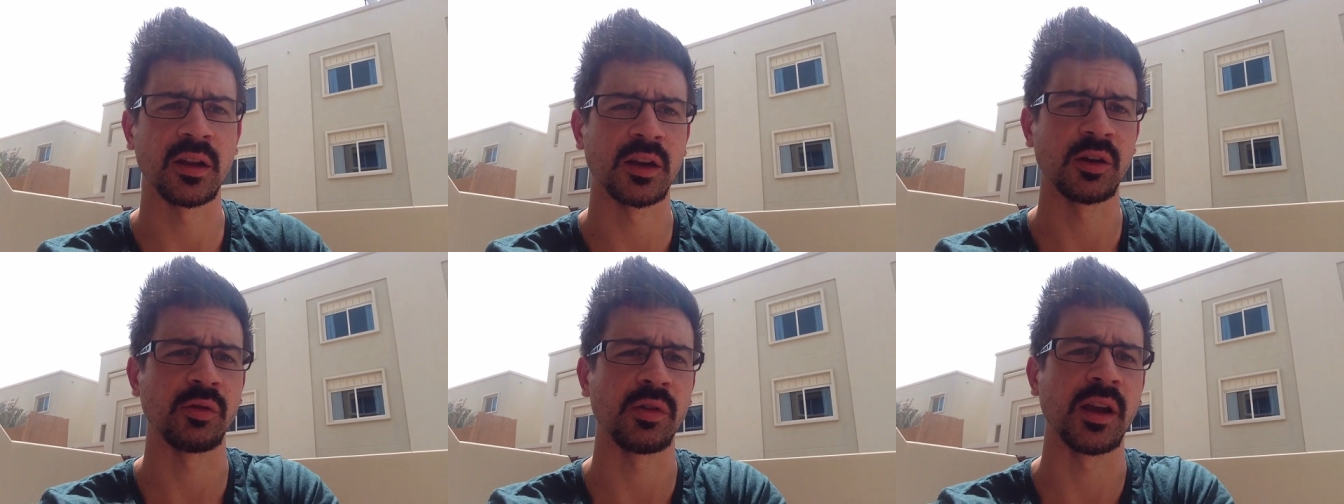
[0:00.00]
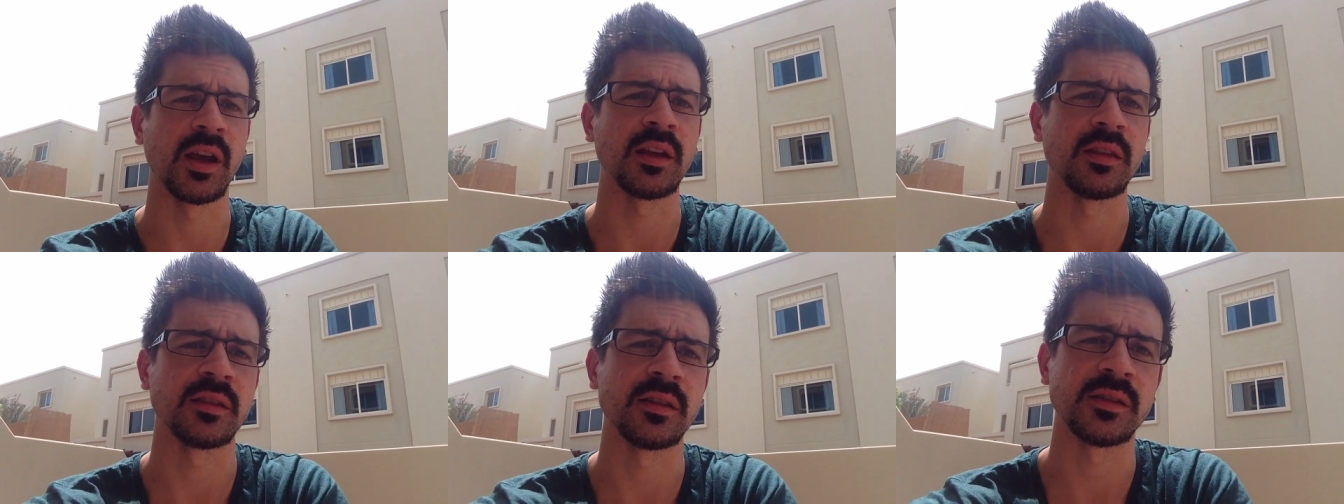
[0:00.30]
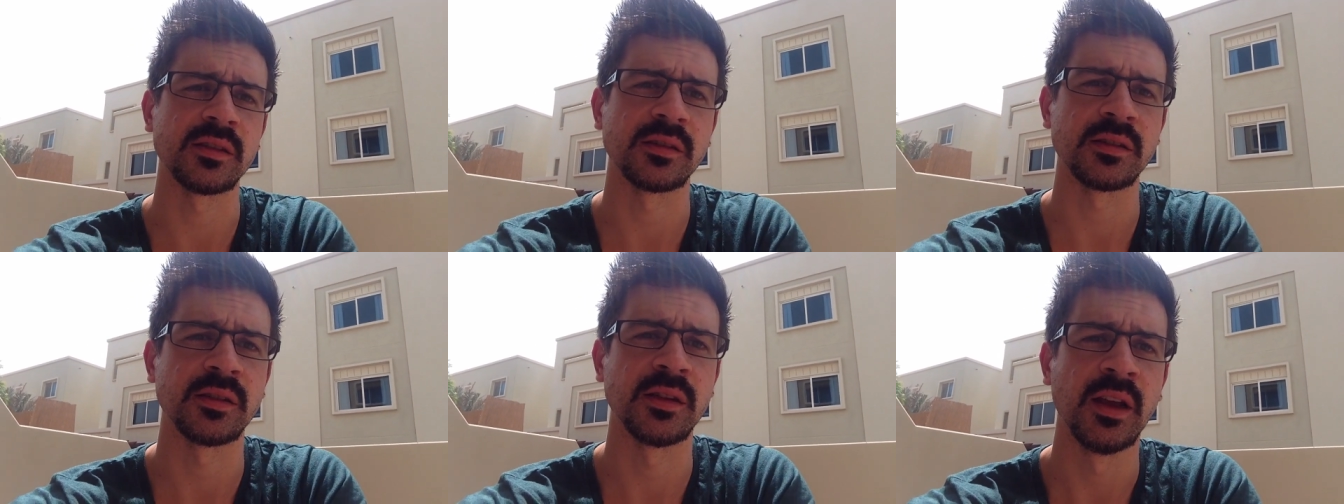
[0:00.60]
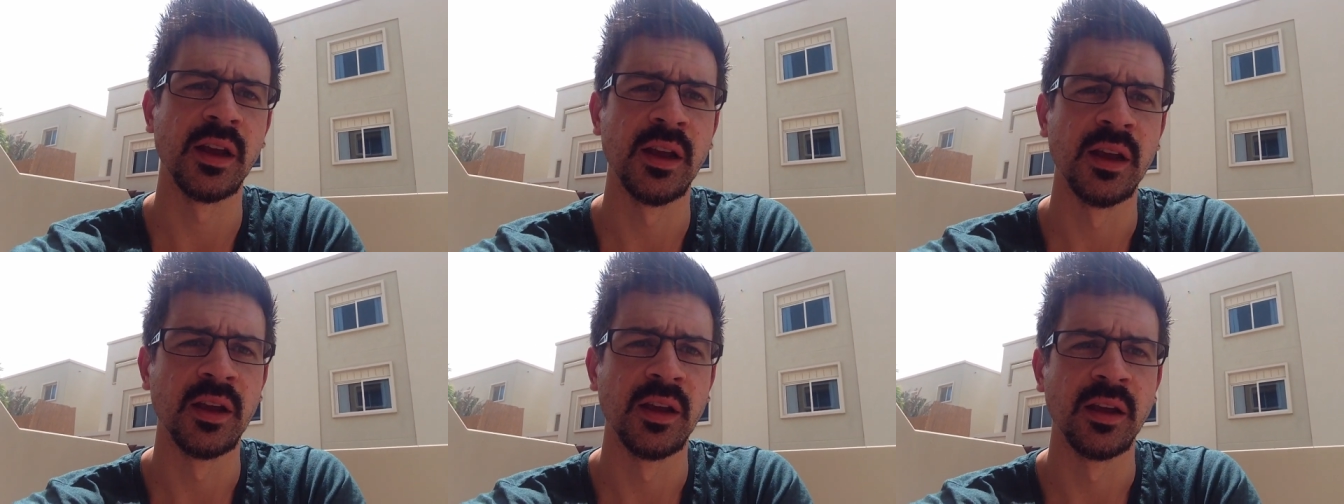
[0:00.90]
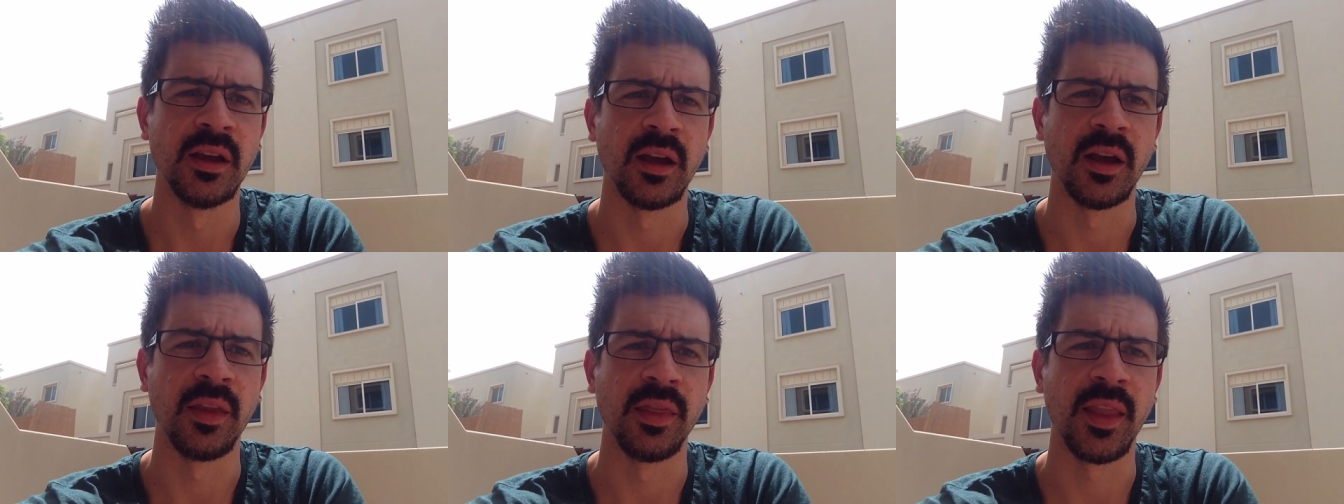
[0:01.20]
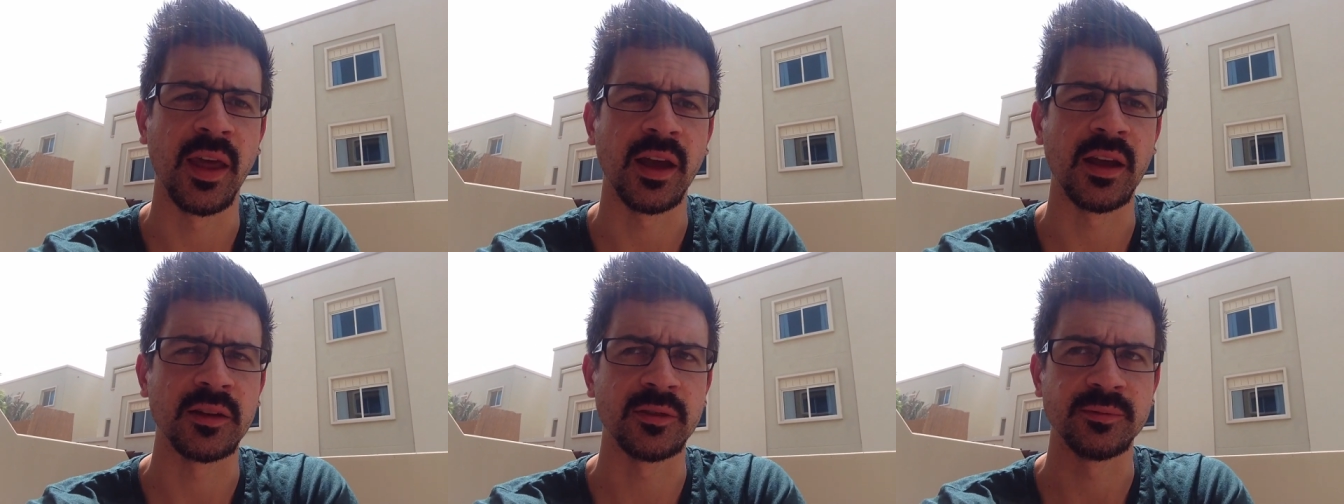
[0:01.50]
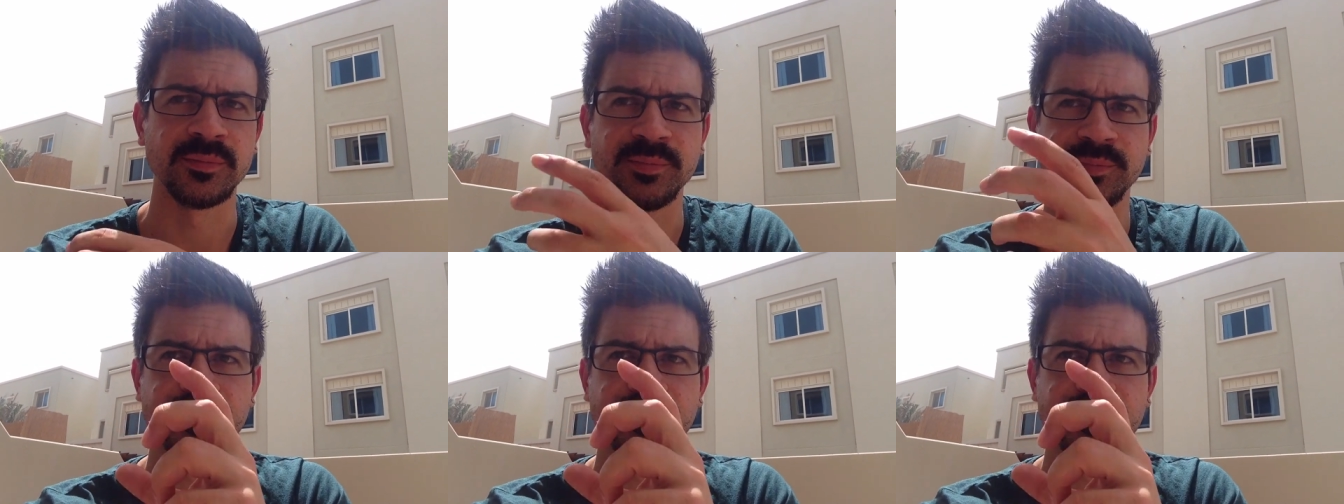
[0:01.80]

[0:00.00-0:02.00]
I create this? And that